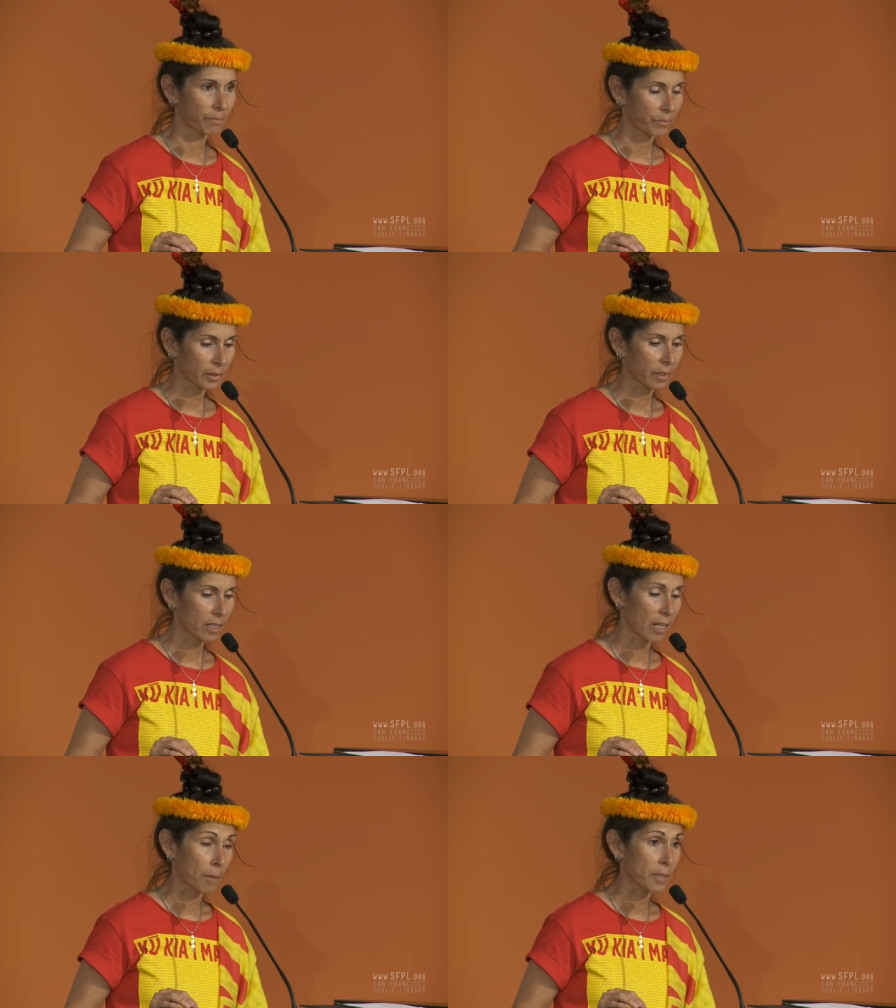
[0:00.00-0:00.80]
It
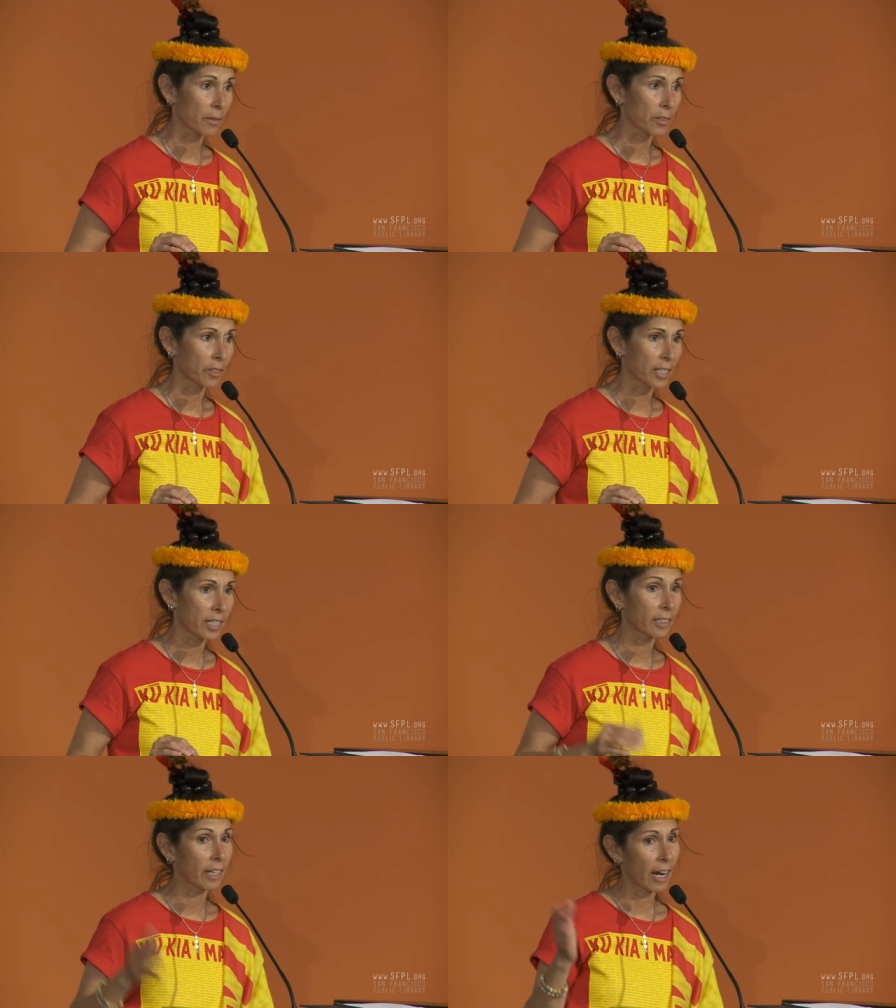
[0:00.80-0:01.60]
stops at
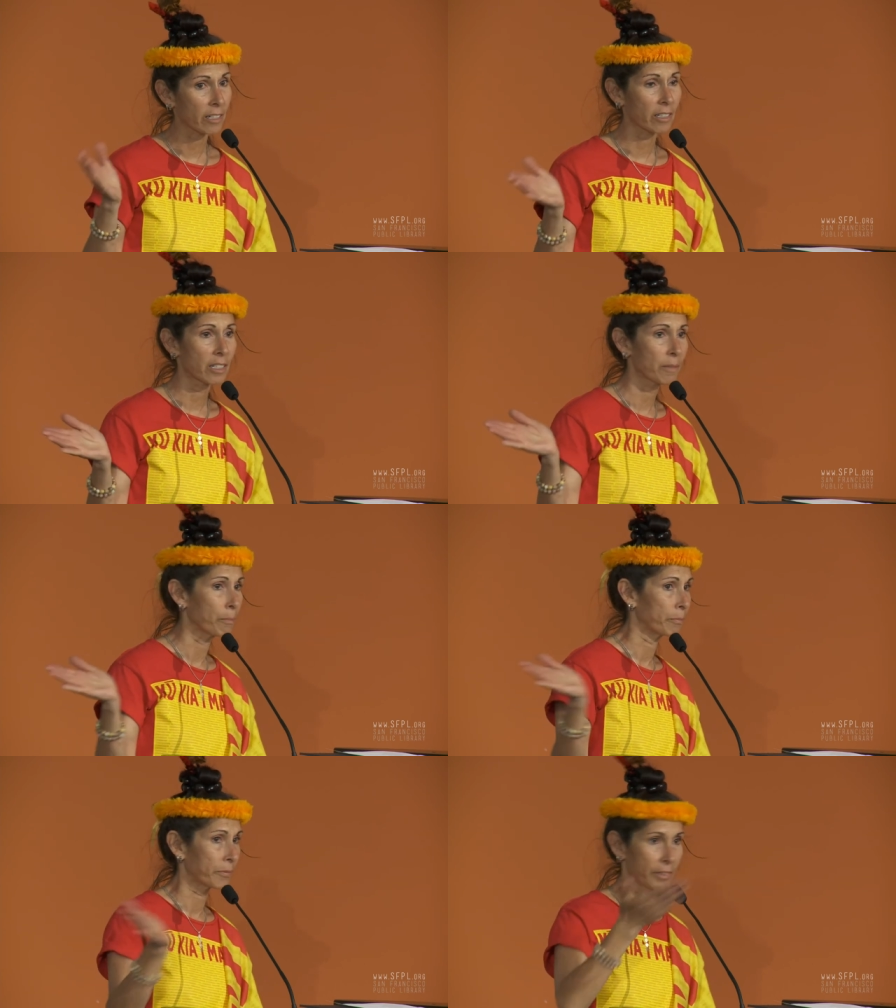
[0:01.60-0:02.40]
13 and actually
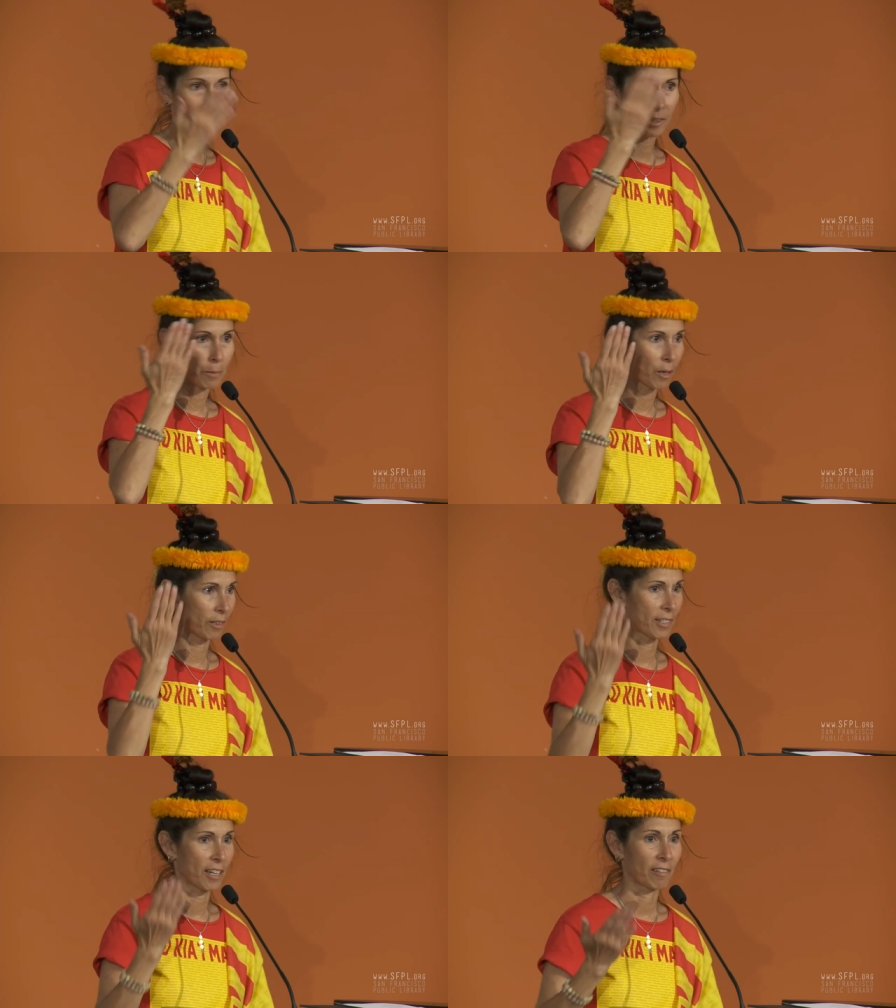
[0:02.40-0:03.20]
take them all
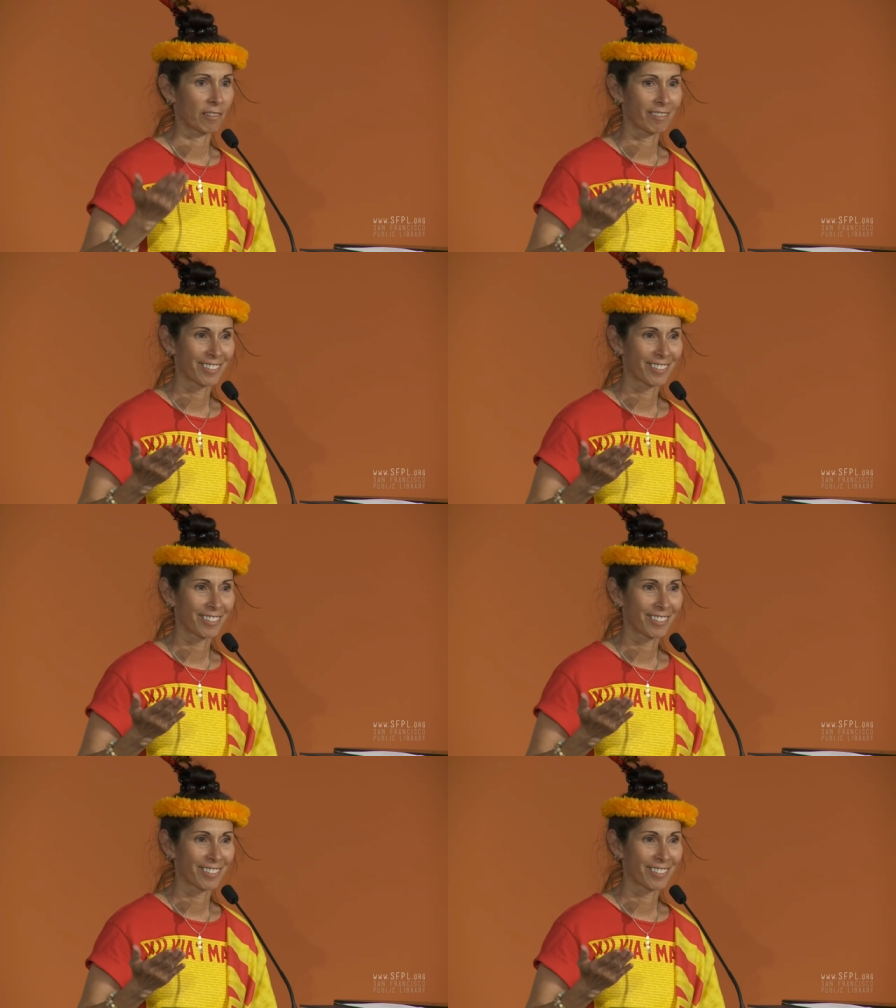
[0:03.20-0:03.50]
down.